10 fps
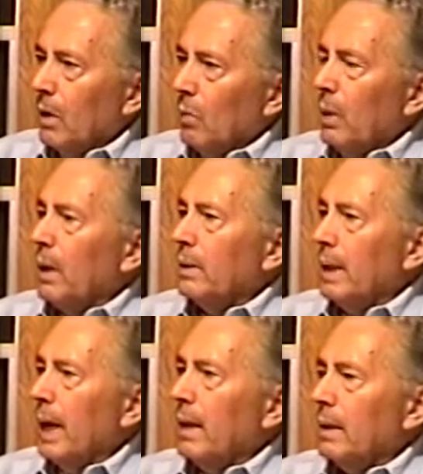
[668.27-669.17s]
Well,
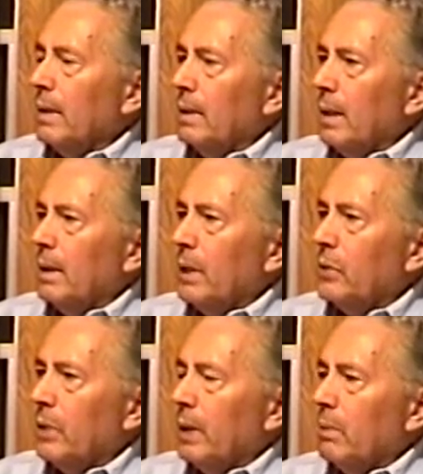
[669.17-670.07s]
now they
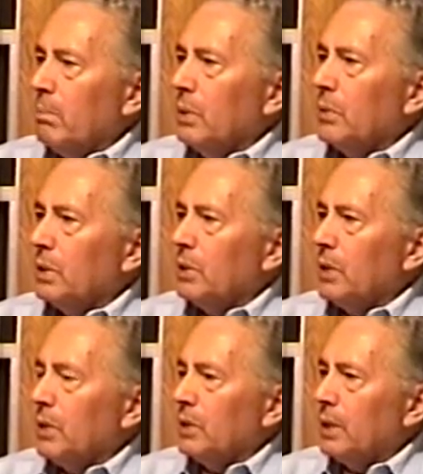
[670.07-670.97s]
trade 1 billion
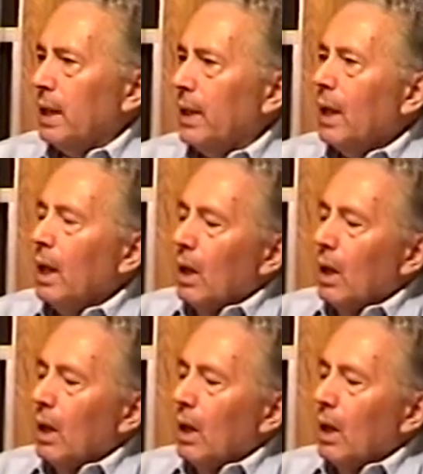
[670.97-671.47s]
shares a day.